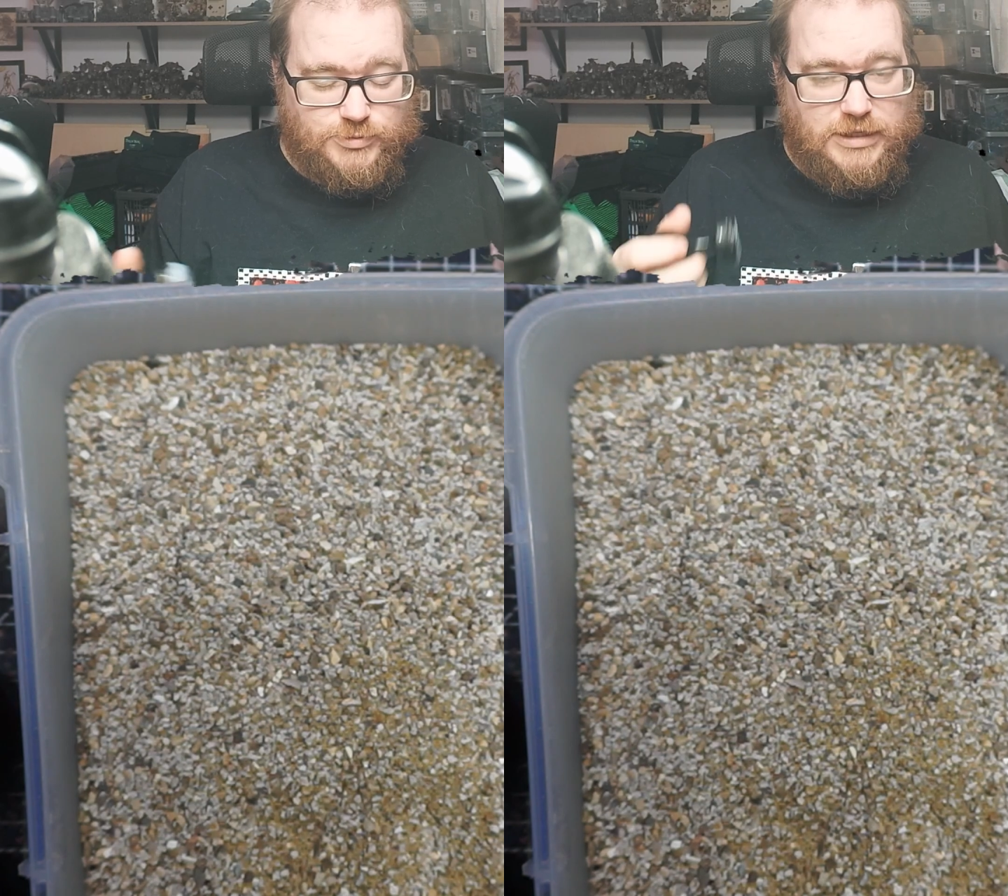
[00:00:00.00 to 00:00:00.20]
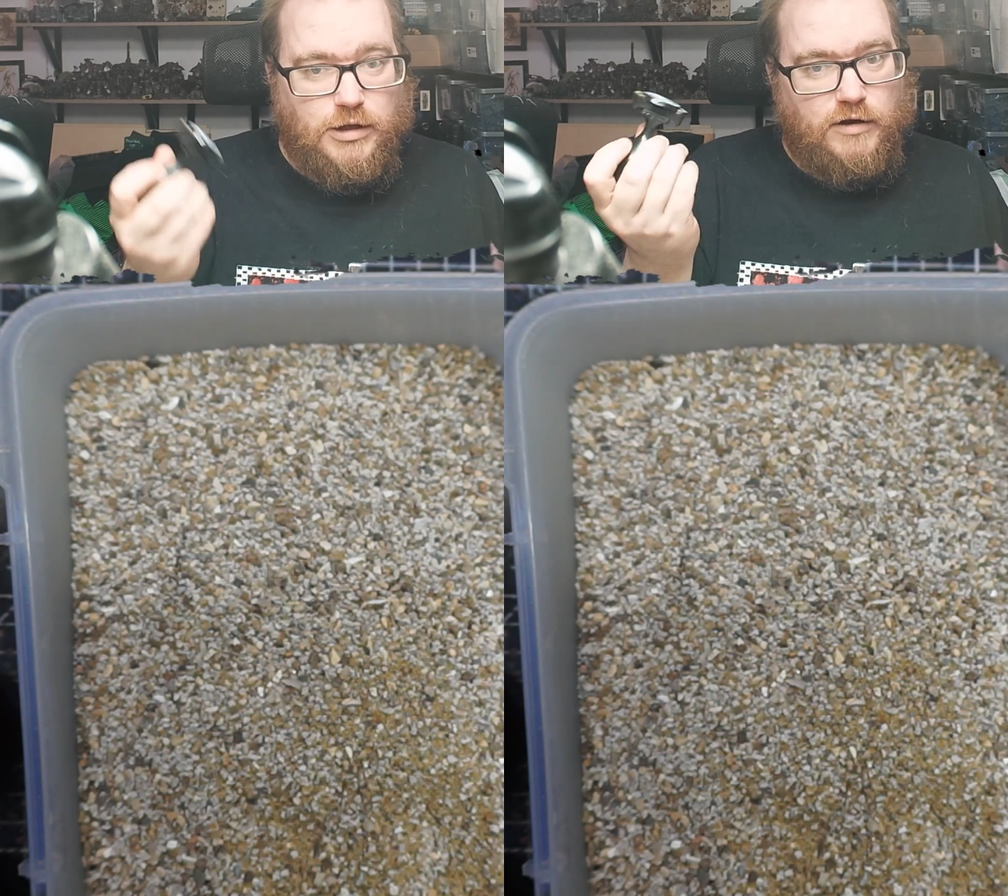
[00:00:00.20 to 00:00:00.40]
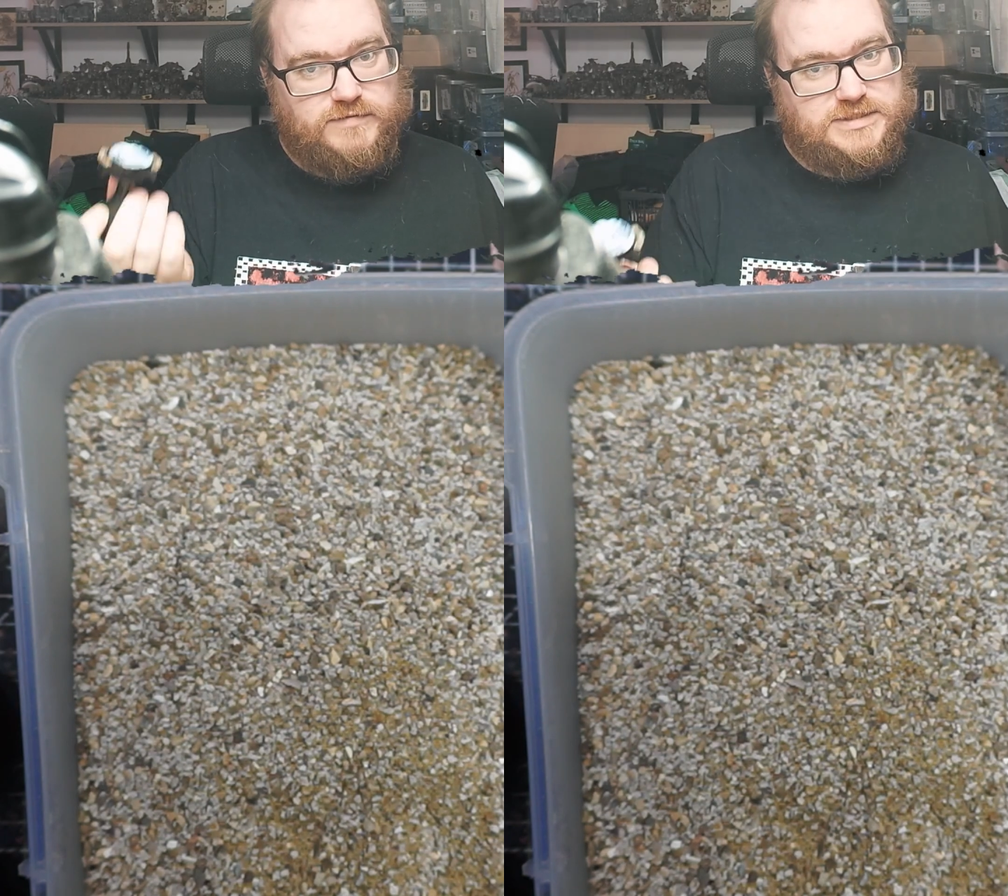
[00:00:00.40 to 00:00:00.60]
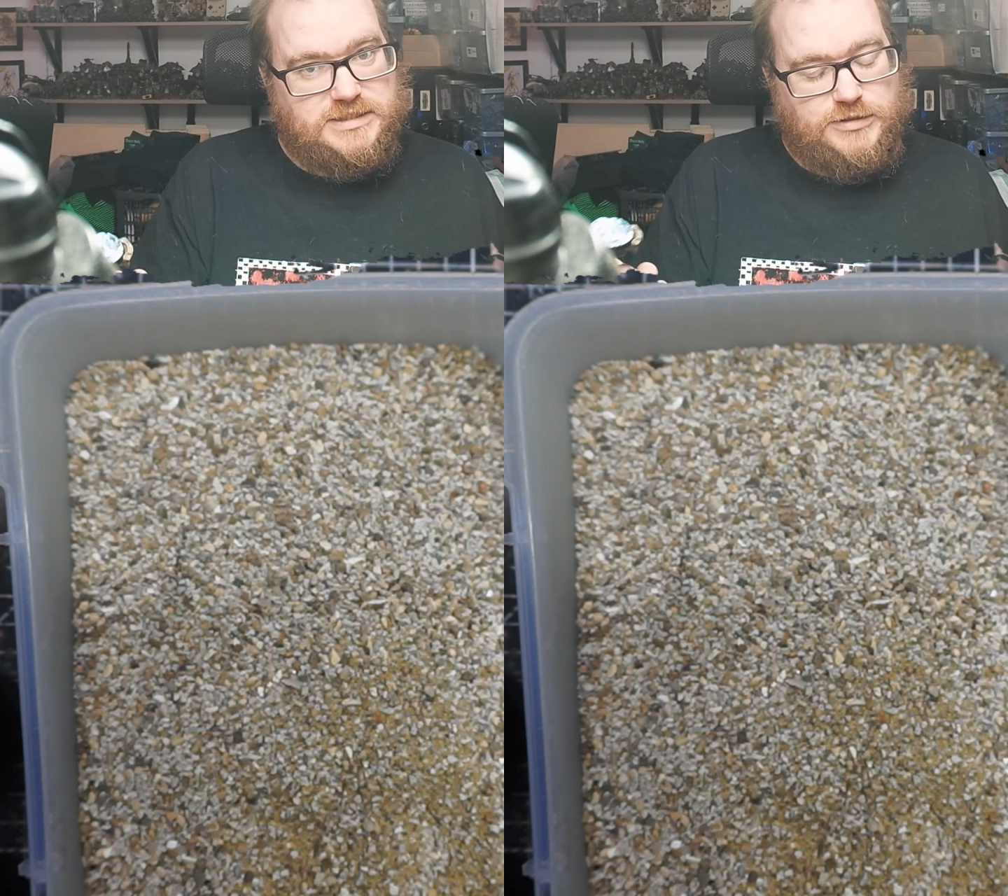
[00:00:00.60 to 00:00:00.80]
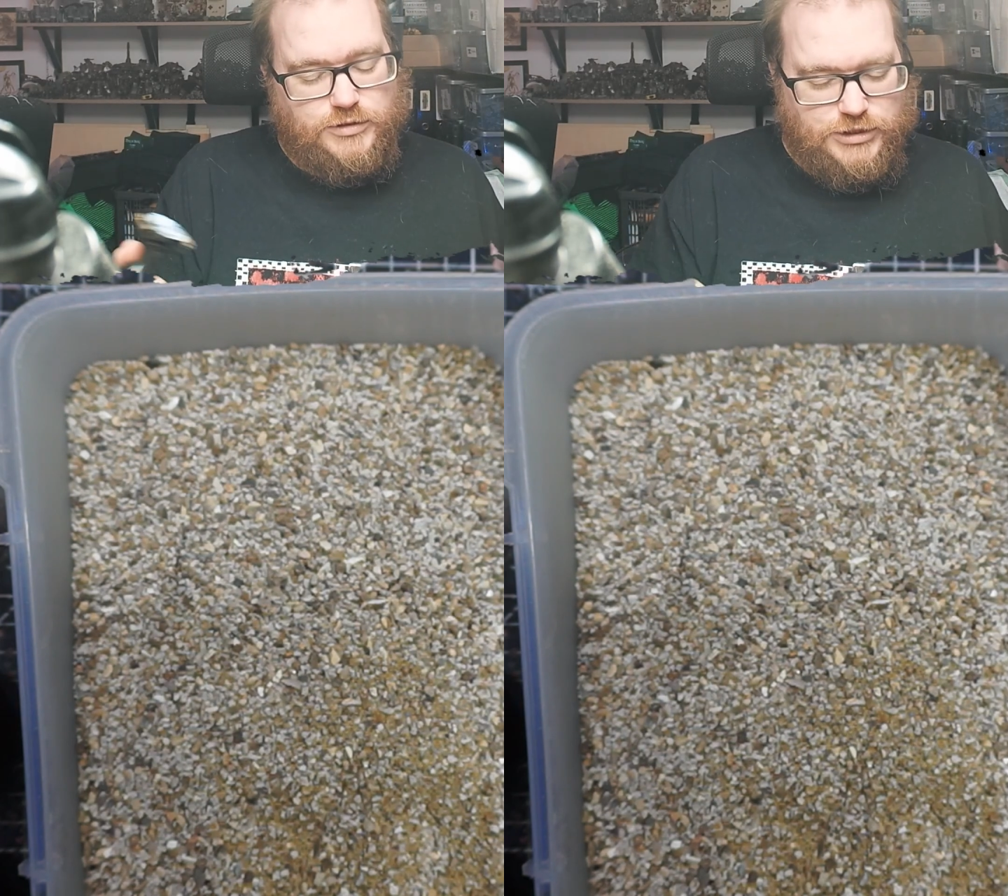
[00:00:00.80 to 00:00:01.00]
as well,
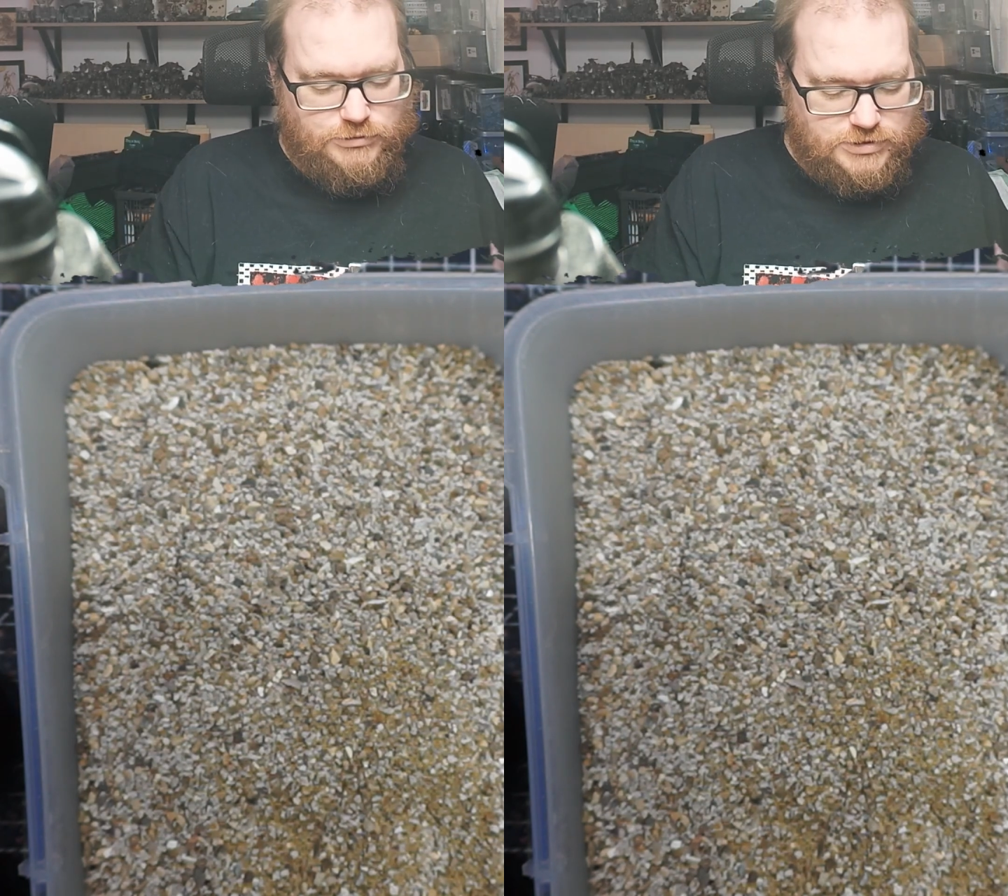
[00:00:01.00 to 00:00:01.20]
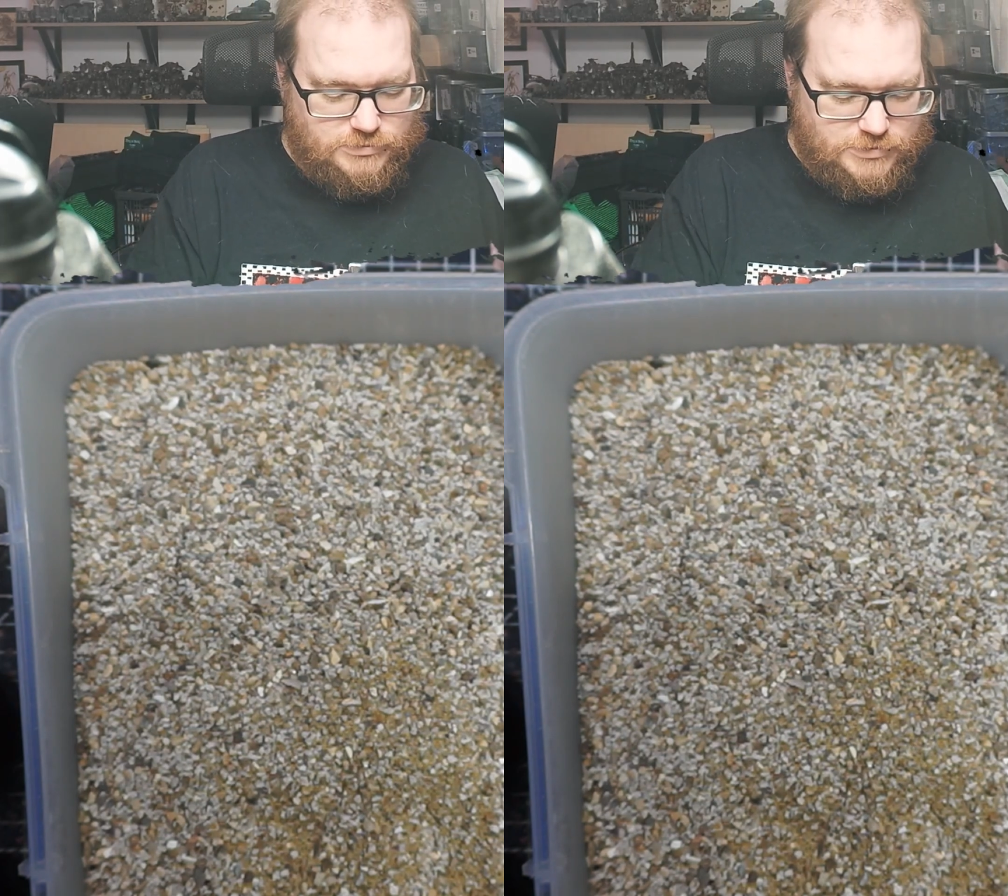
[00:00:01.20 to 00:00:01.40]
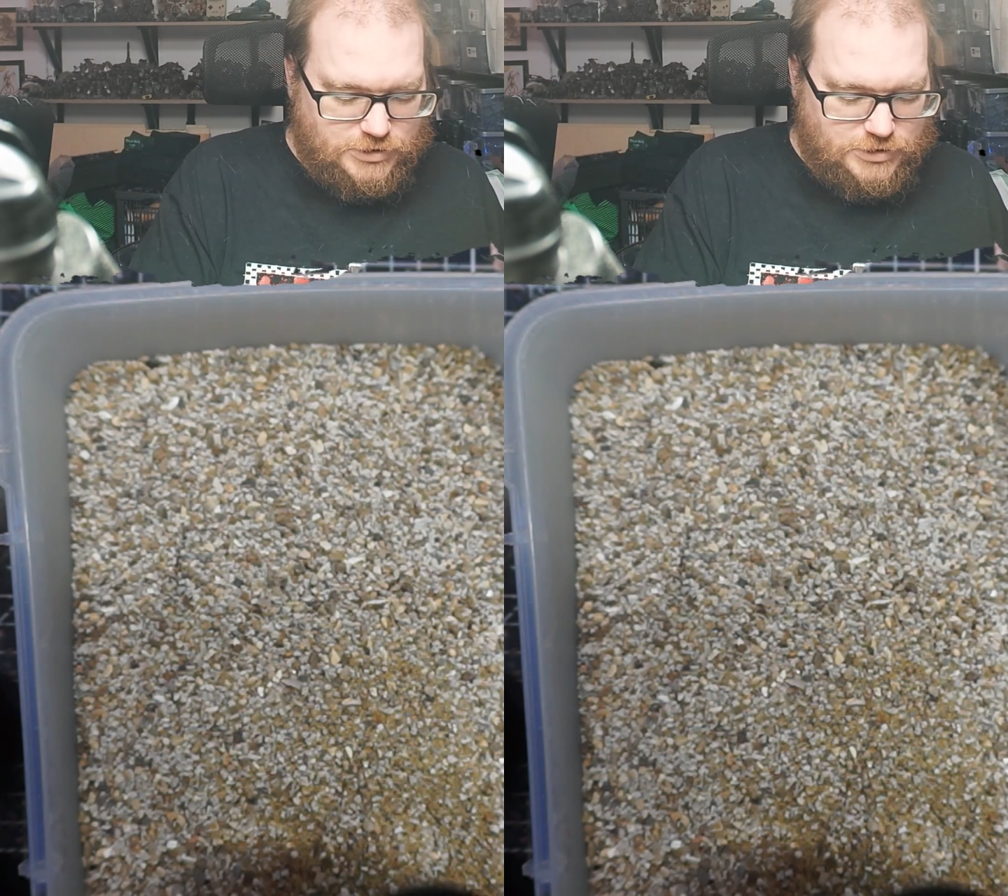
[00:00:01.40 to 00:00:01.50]
obviously not used.